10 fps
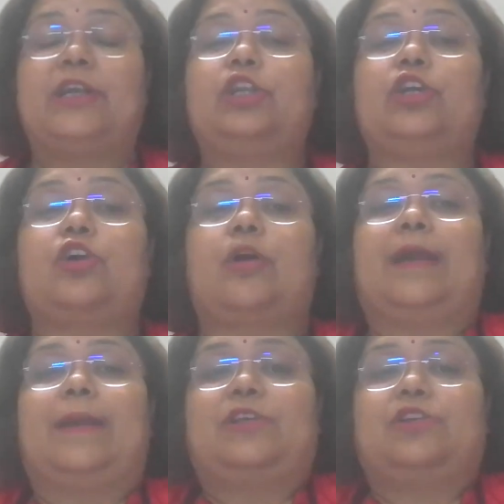but your
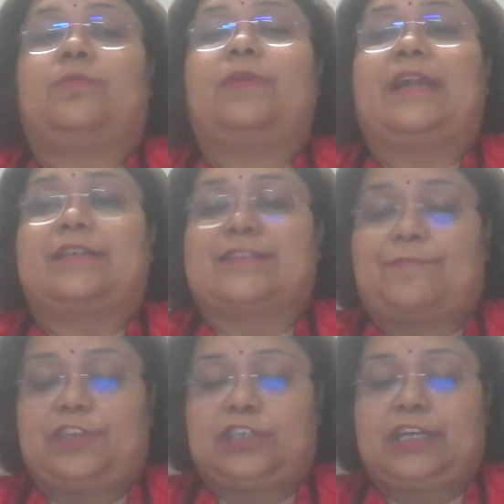baby should be in a
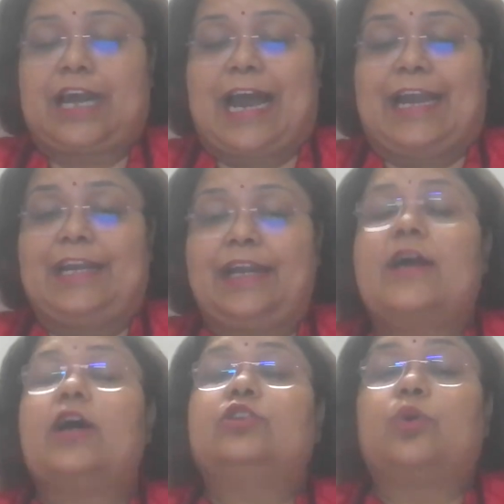sufficient height
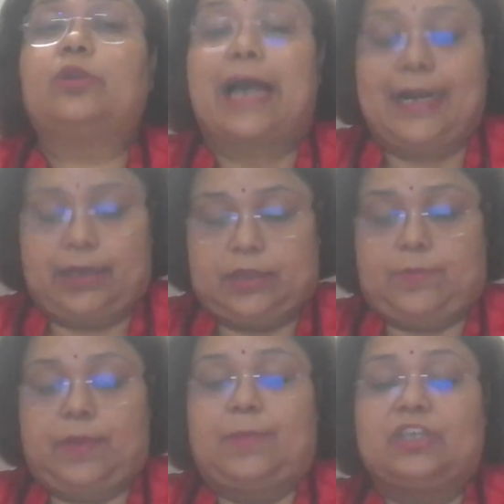so that
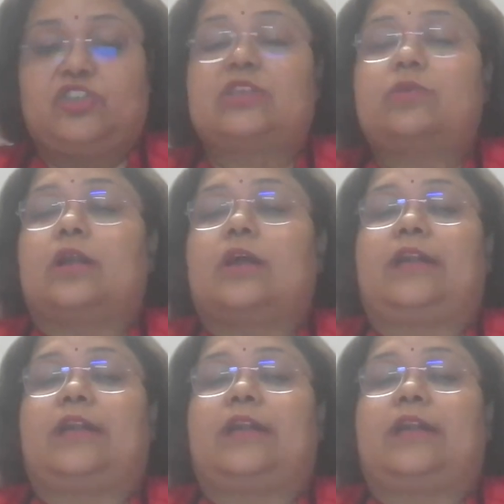the baby is just